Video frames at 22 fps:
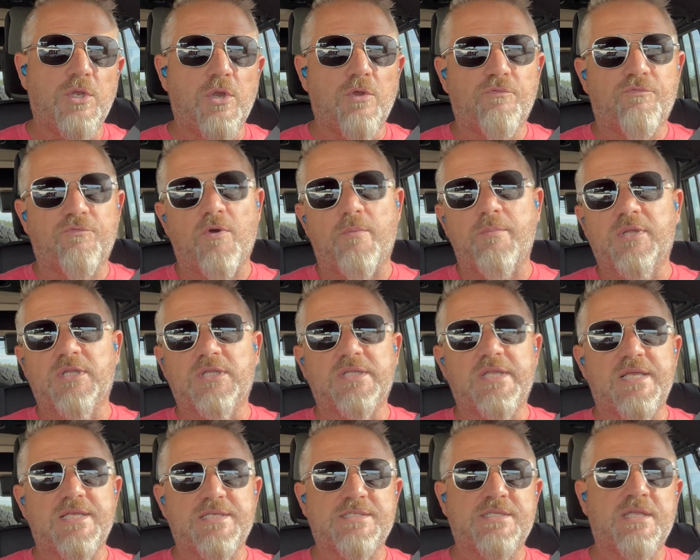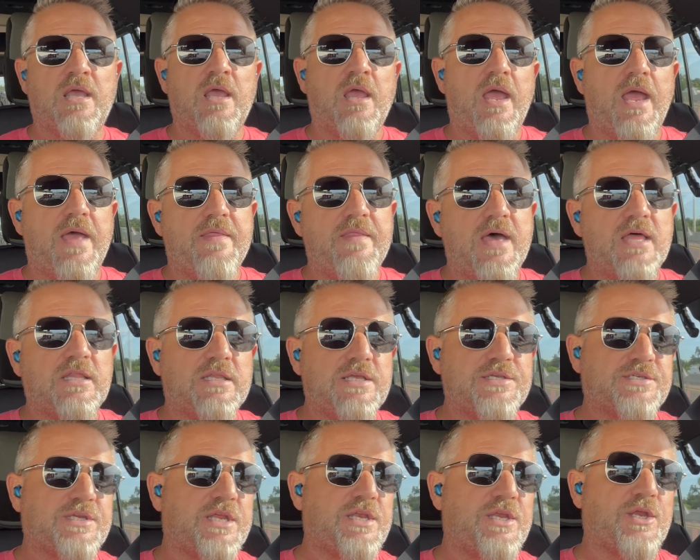from a list, and that
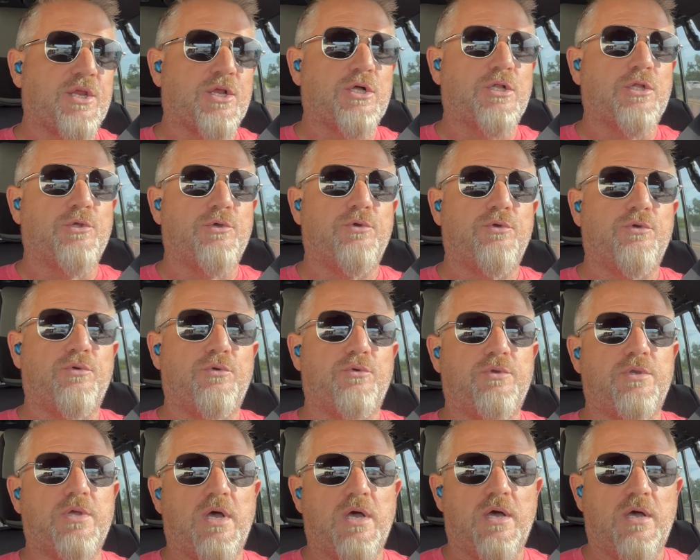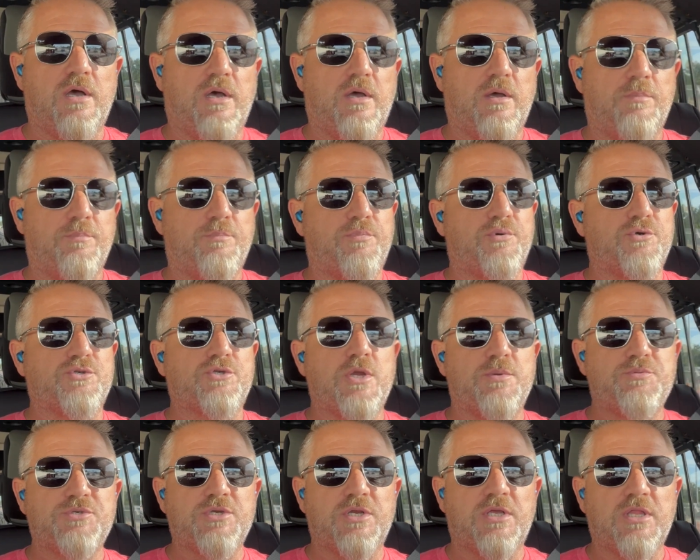list can include
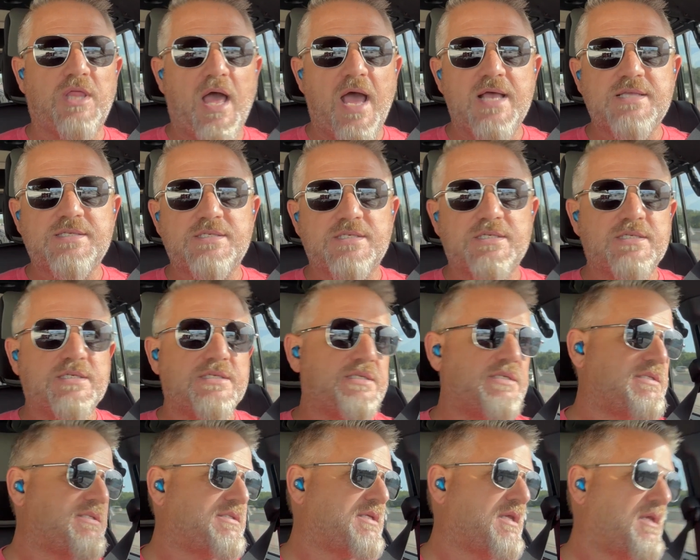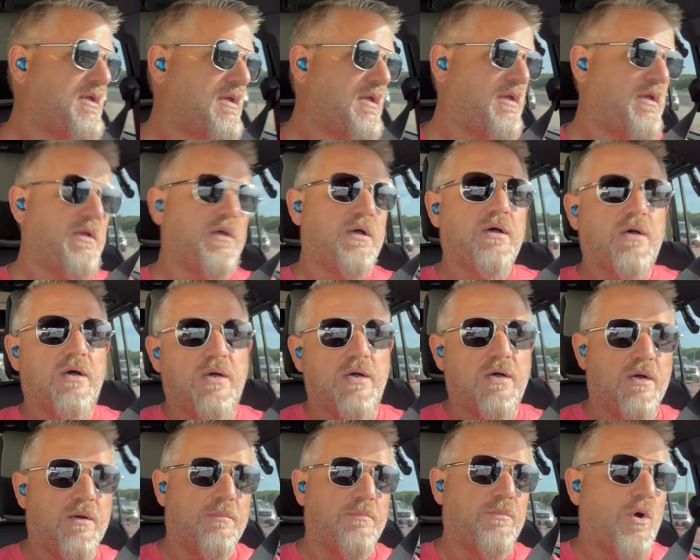prescription glasses,
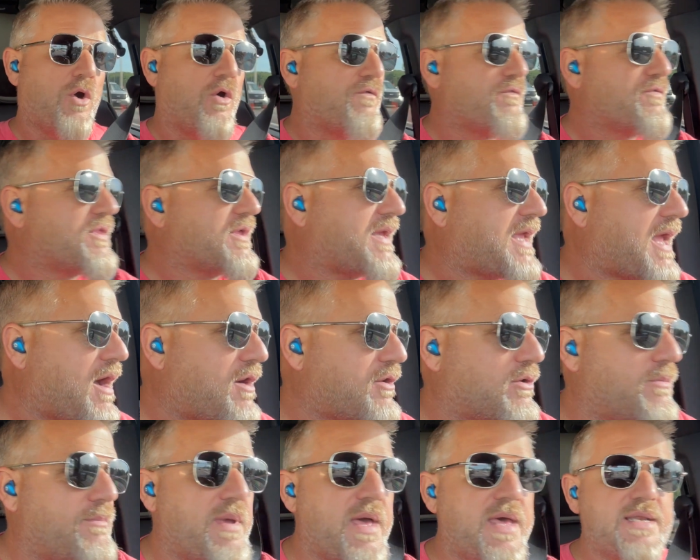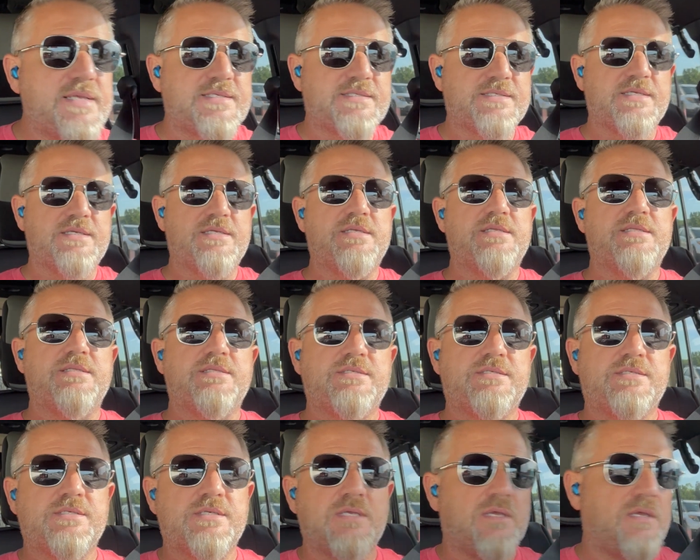over-the-counter
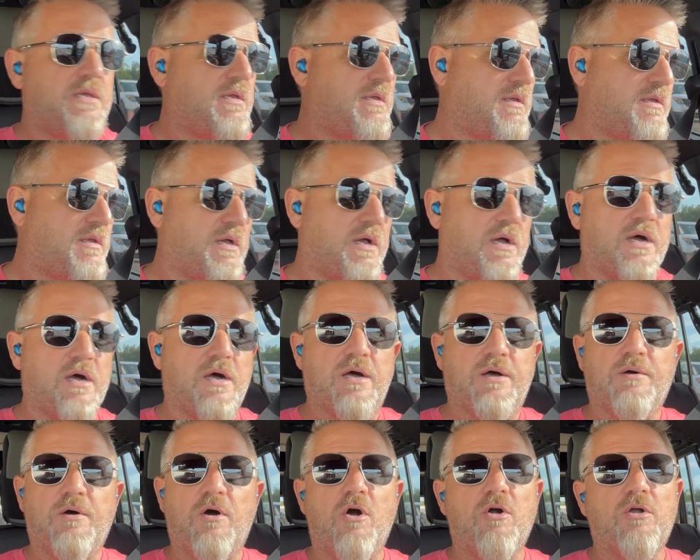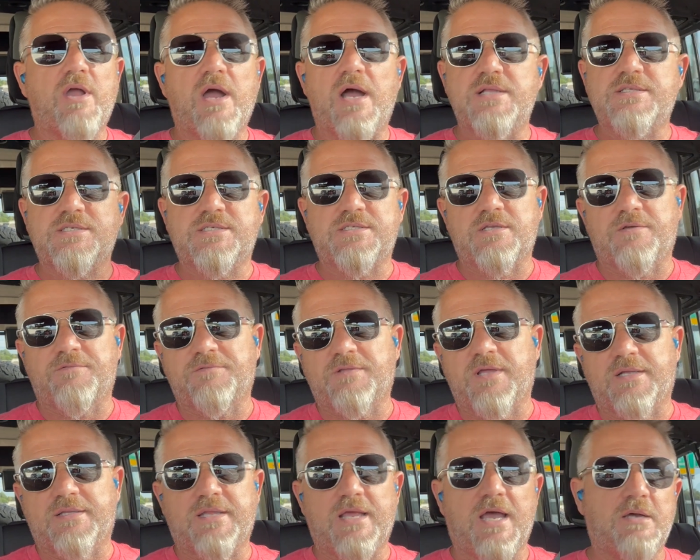medicines, all kinds of stuff
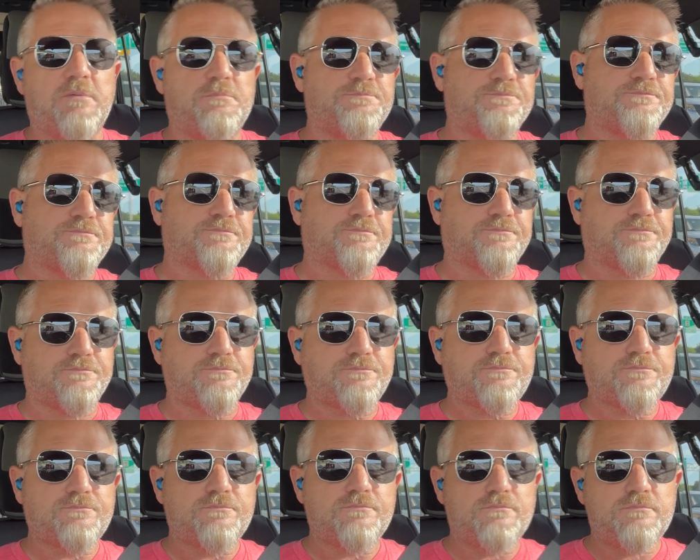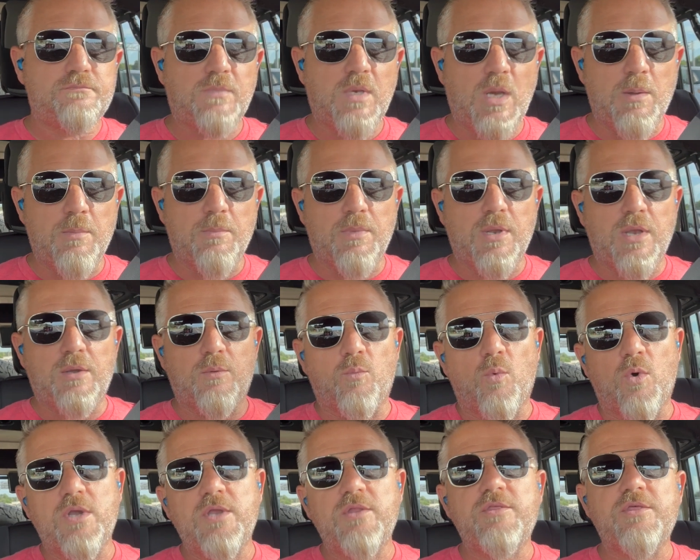like that. And
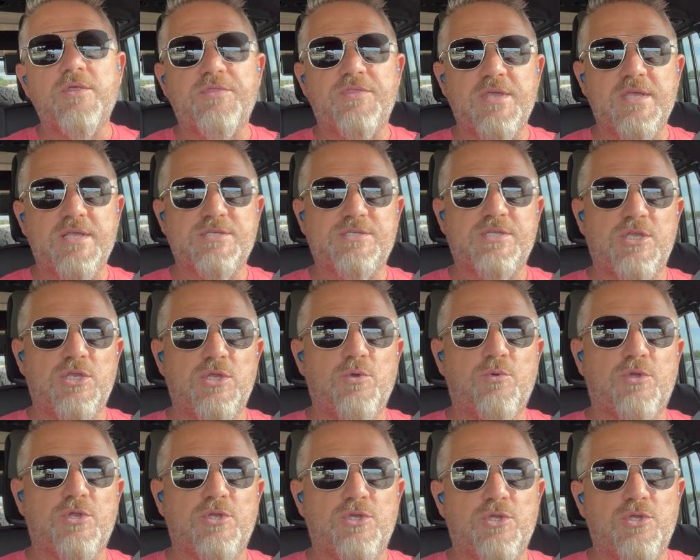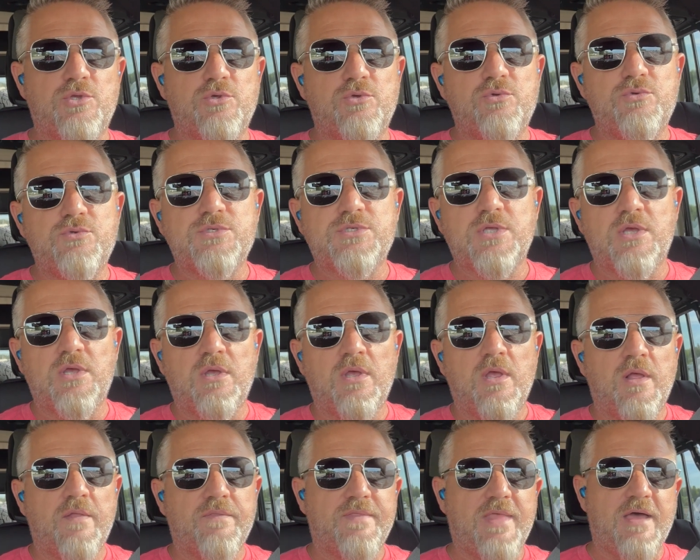one of the things that you can use
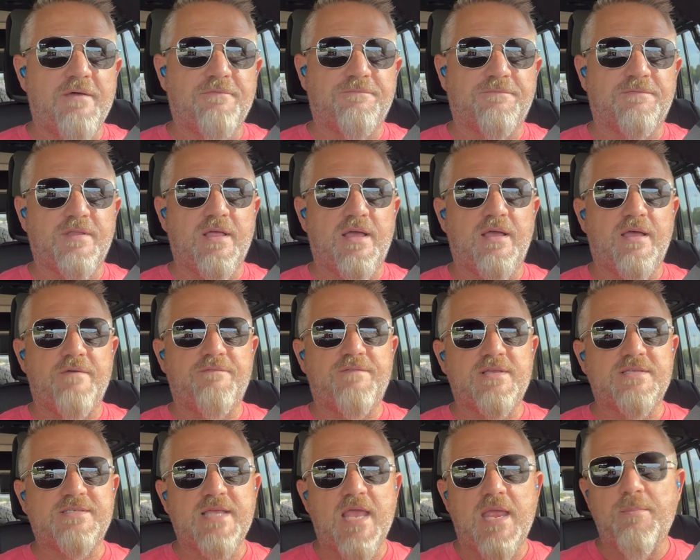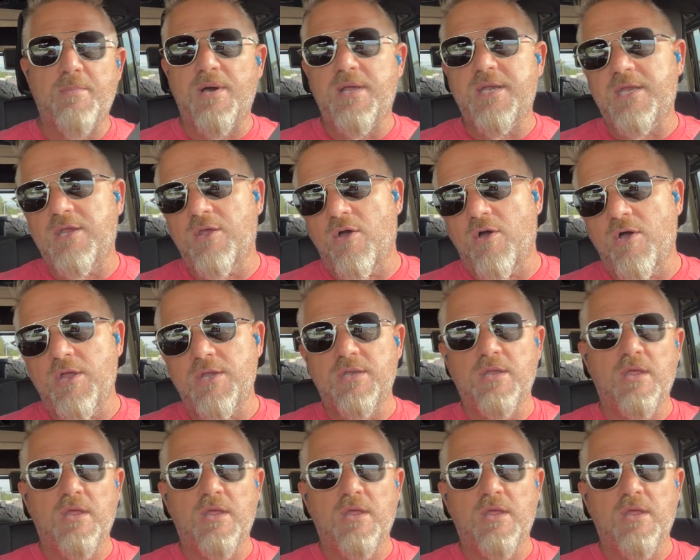that FSA money on